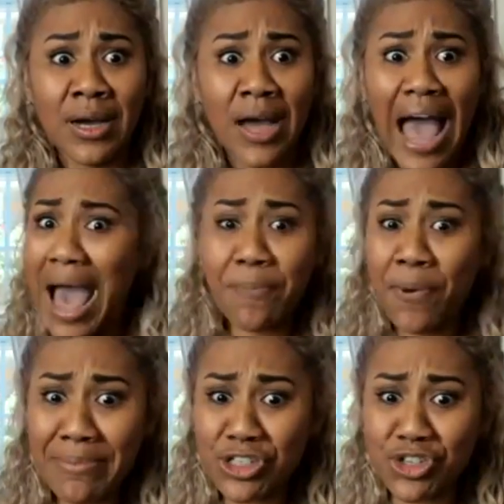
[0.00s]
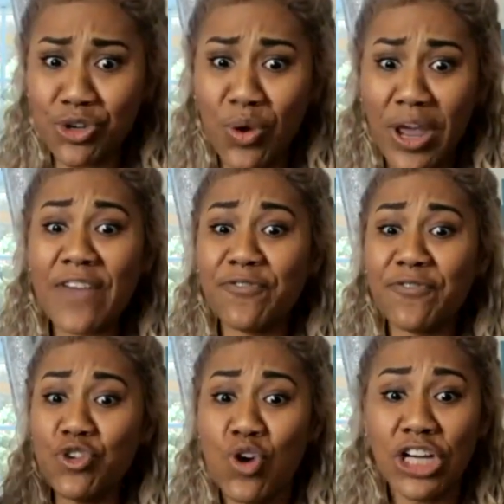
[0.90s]
I promise you, if
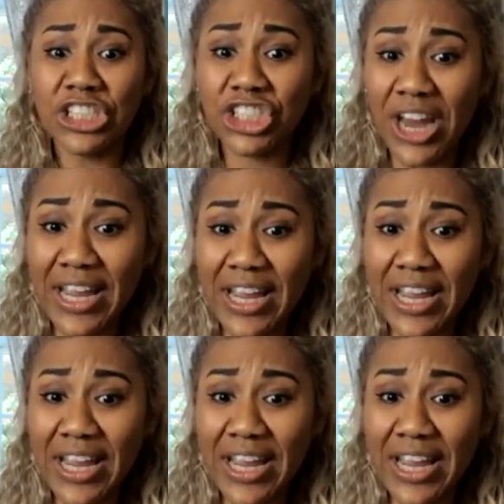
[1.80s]
you change,